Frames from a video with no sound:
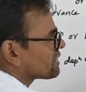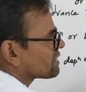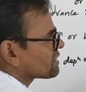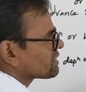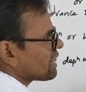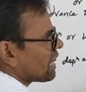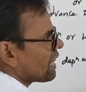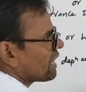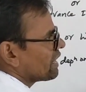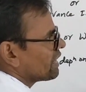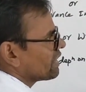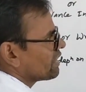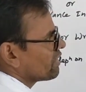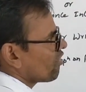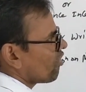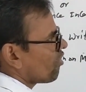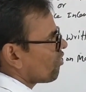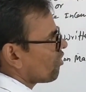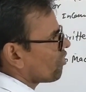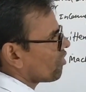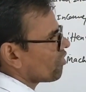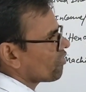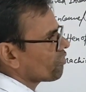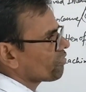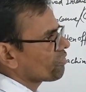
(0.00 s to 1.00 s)
side
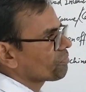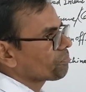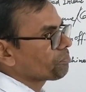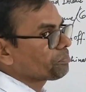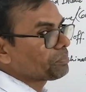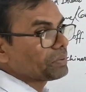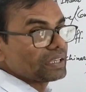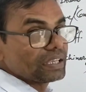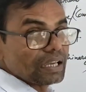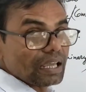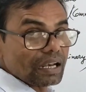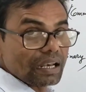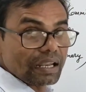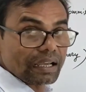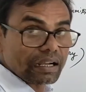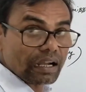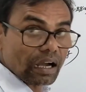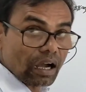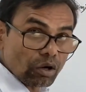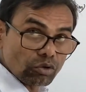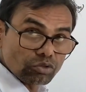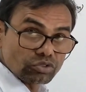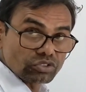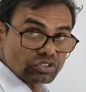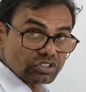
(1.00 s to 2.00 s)
of PL
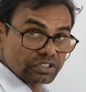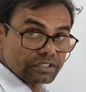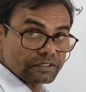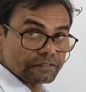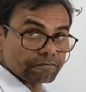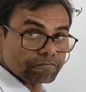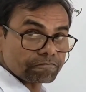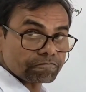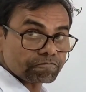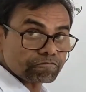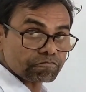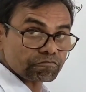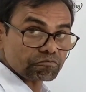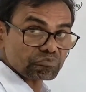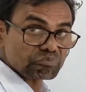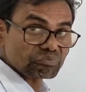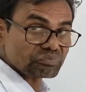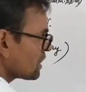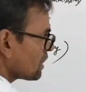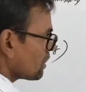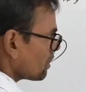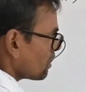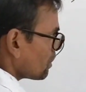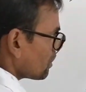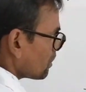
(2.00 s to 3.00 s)
account.
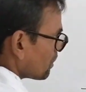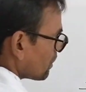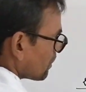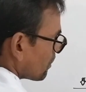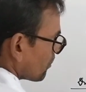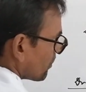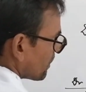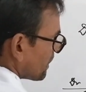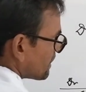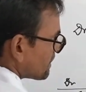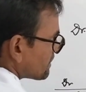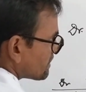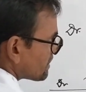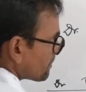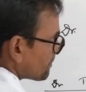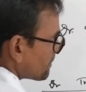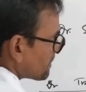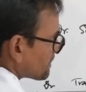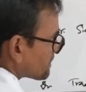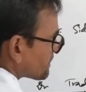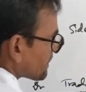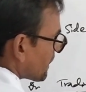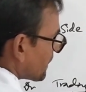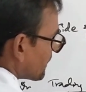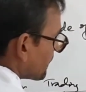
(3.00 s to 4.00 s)
Where is
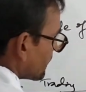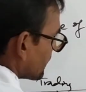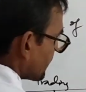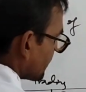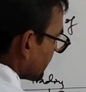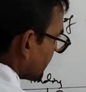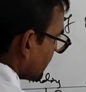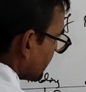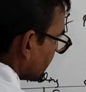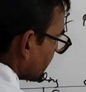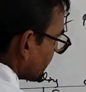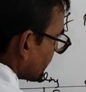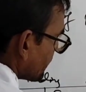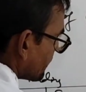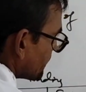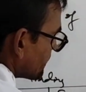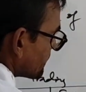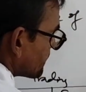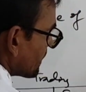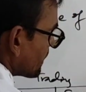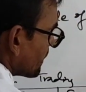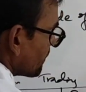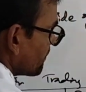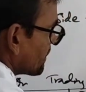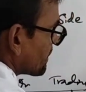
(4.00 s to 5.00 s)
debit side? Here is
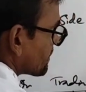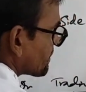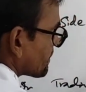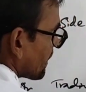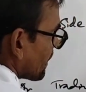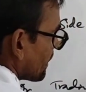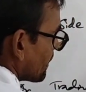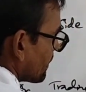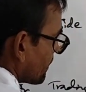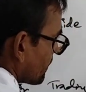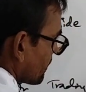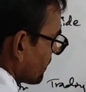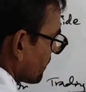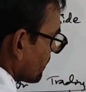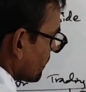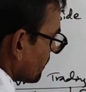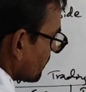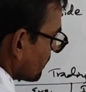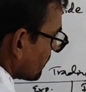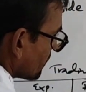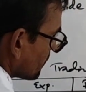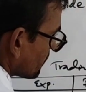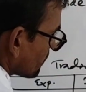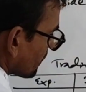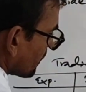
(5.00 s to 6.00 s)
debit side.
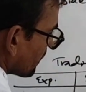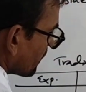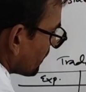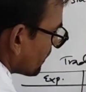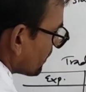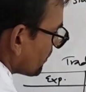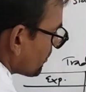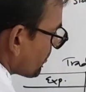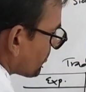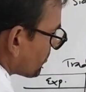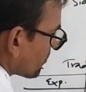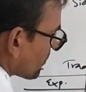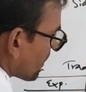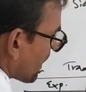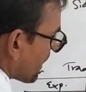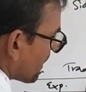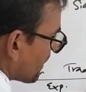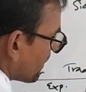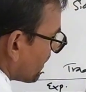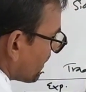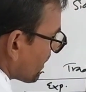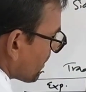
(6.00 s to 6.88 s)
So here you have to write